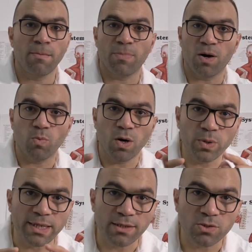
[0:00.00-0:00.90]
But what
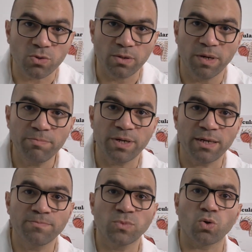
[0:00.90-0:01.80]
we need to
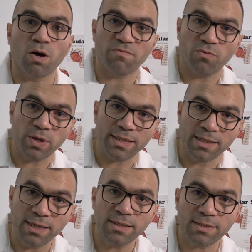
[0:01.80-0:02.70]
remember, to
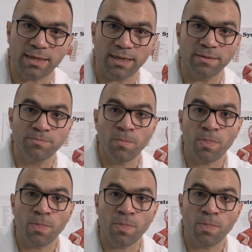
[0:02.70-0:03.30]
avoid these again,